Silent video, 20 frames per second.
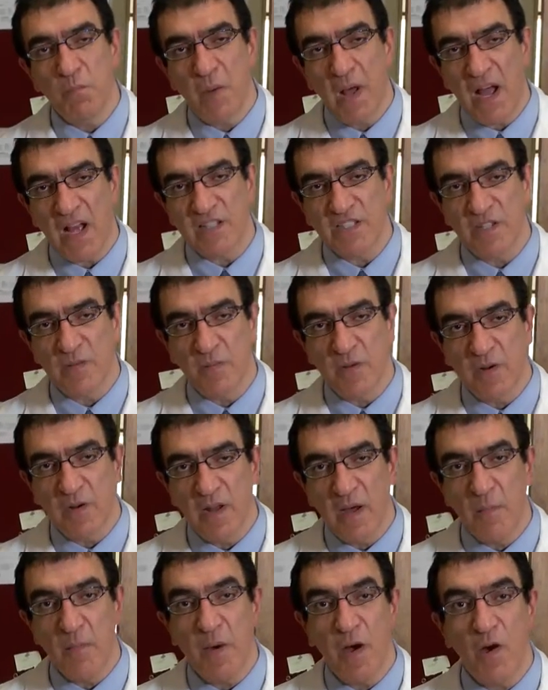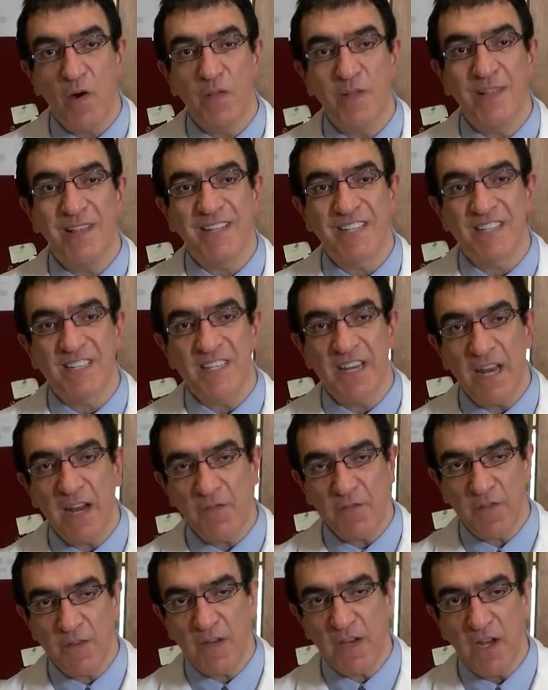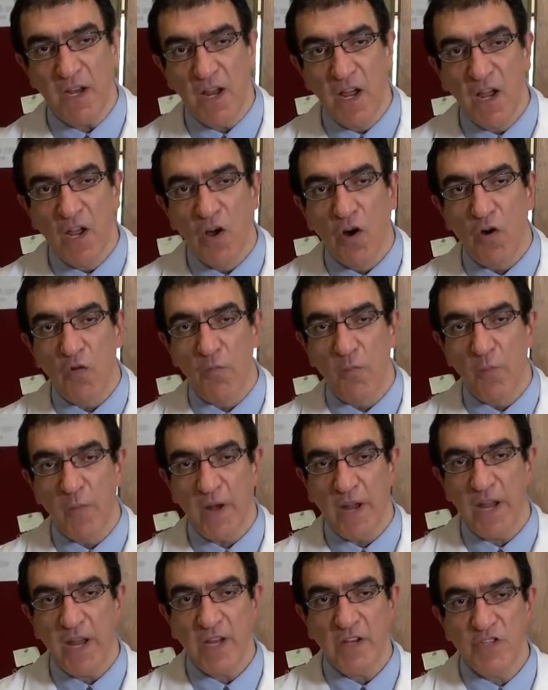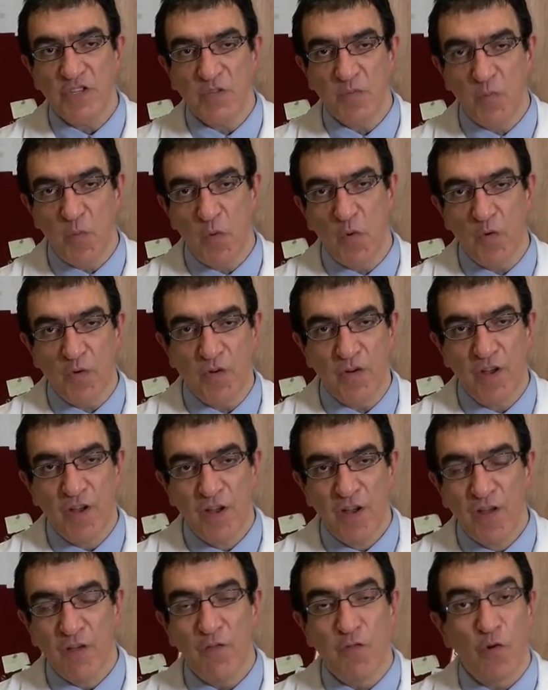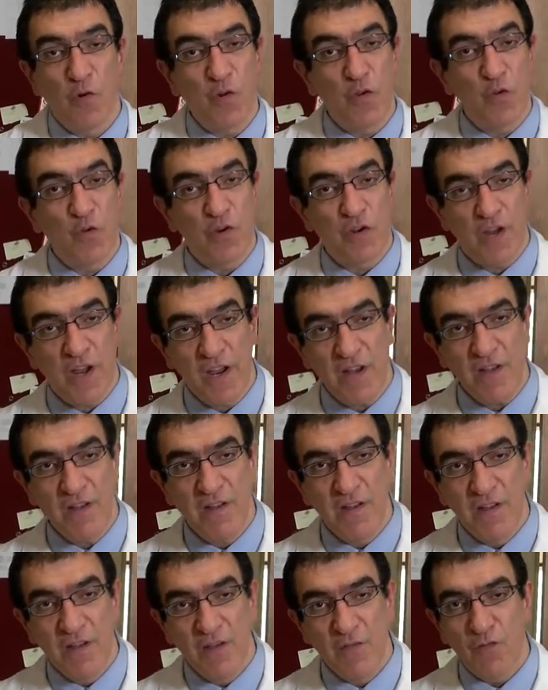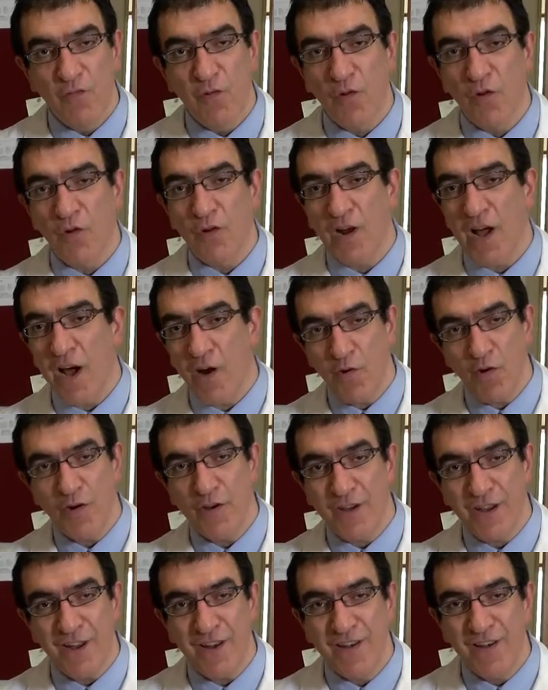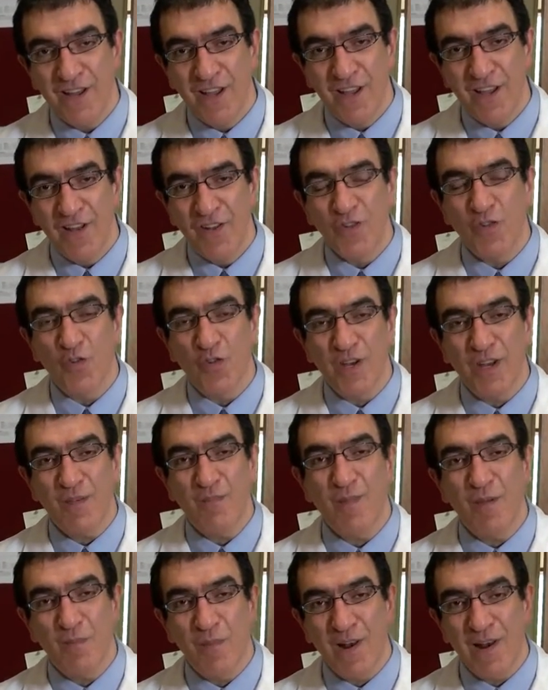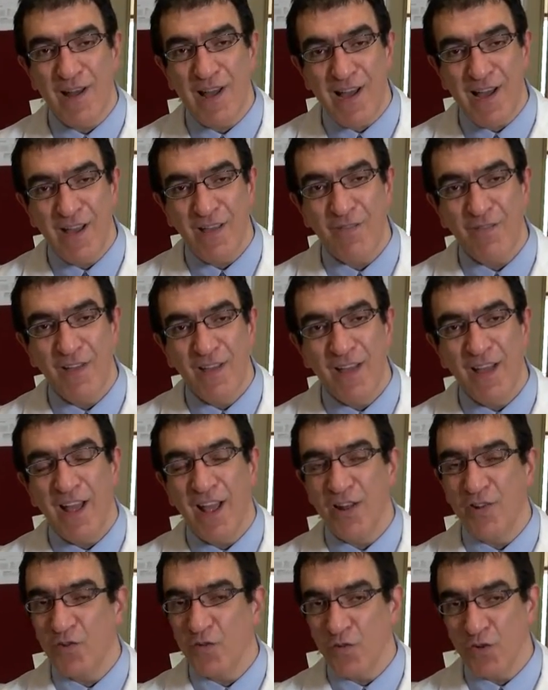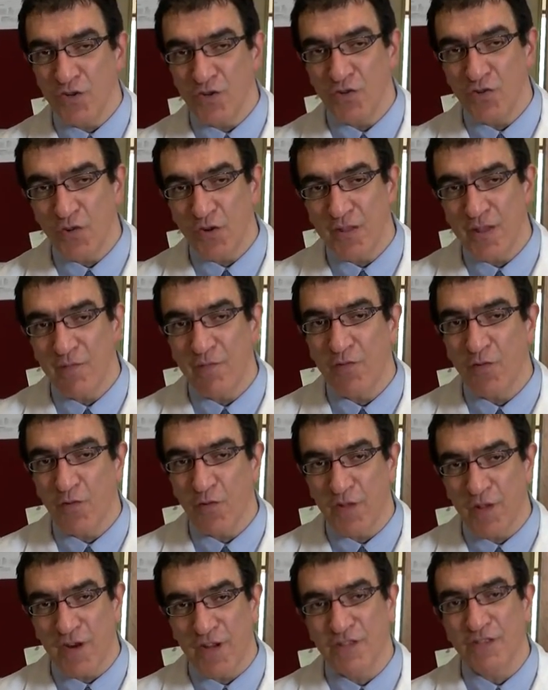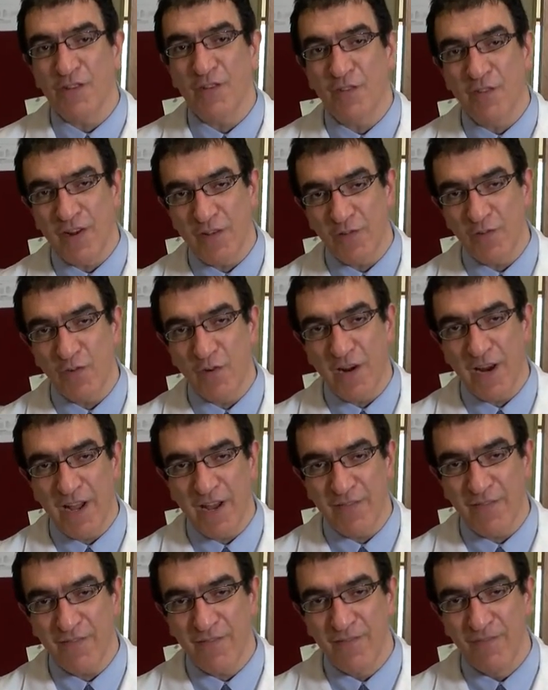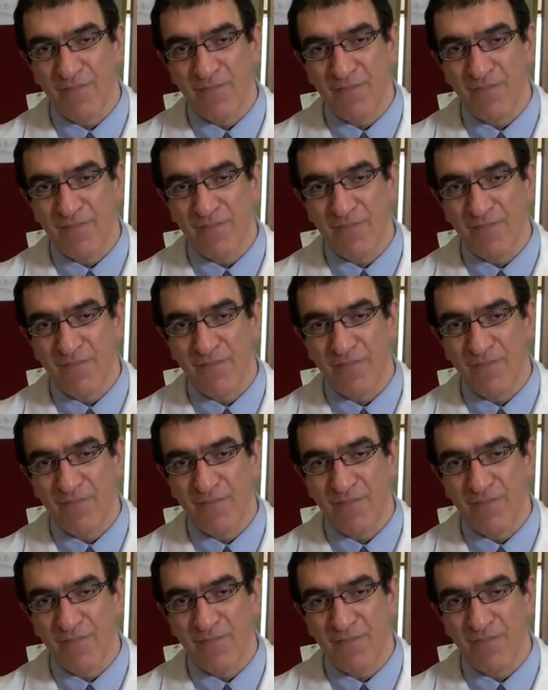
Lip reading: possible about the safety of playing sport for your kid, for our kid, to keep them alive and to enjoy them for the rest of your life.